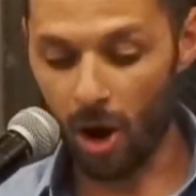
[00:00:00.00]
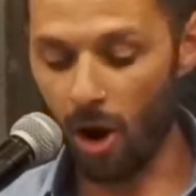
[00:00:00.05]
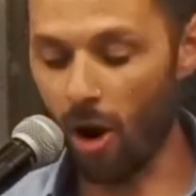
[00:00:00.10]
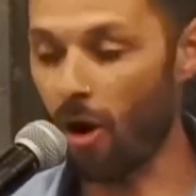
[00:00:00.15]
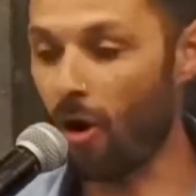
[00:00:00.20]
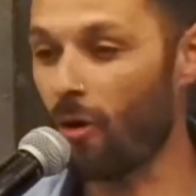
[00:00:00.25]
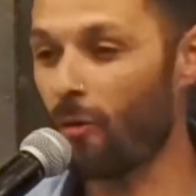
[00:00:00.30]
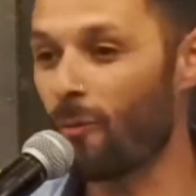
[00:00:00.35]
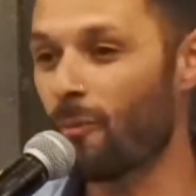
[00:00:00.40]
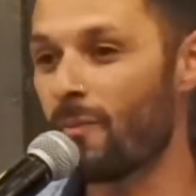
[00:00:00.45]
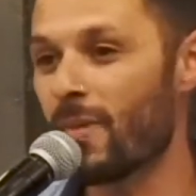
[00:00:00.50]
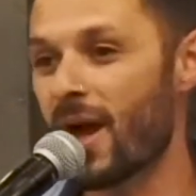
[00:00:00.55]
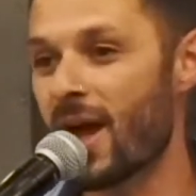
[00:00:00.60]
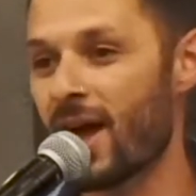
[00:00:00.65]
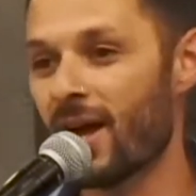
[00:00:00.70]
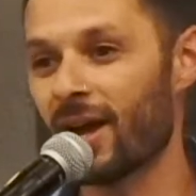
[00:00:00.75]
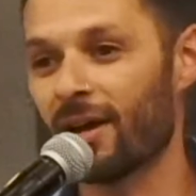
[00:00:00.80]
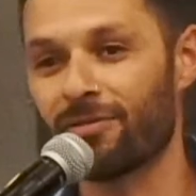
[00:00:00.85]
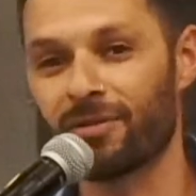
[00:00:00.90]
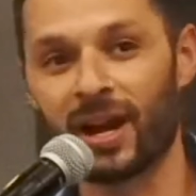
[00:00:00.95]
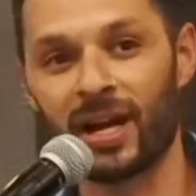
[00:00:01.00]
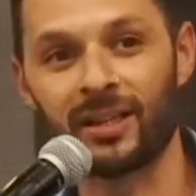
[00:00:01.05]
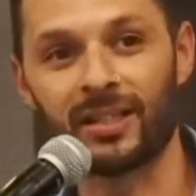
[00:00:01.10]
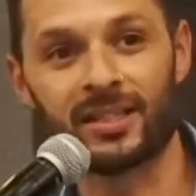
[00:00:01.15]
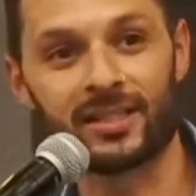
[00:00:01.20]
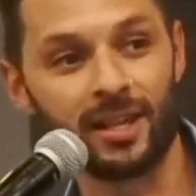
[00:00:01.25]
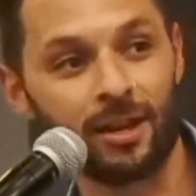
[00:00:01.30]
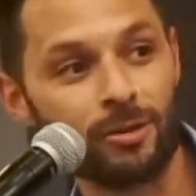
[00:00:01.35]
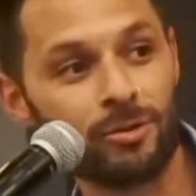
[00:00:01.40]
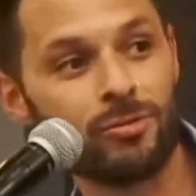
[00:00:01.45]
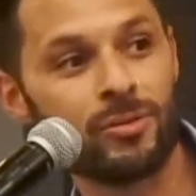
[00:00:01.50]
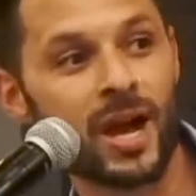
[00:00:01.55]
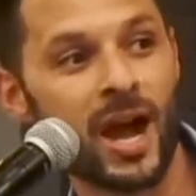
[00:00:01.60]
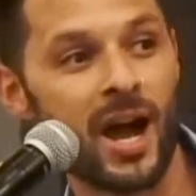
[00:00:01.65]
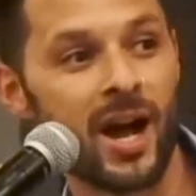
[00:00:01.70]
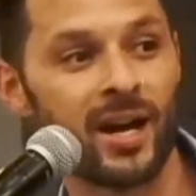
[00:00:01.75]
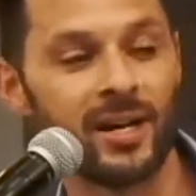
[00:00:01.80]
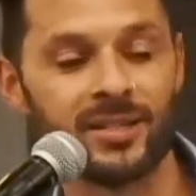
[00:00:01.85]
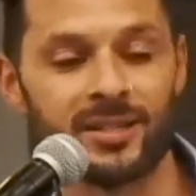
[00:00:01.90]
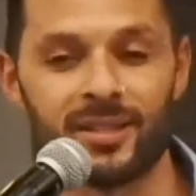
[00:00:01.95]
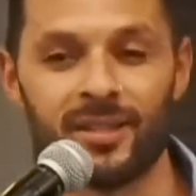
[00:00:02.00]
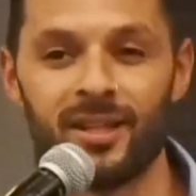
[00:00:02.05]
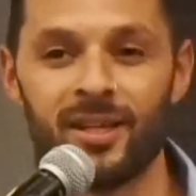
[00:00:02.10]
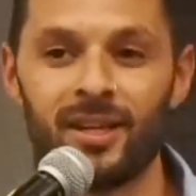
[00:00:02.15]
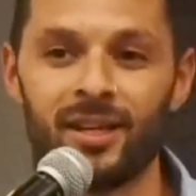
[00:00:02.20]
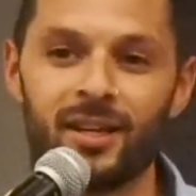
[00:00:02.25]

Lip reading: Oh man, I forgot to tell you guys.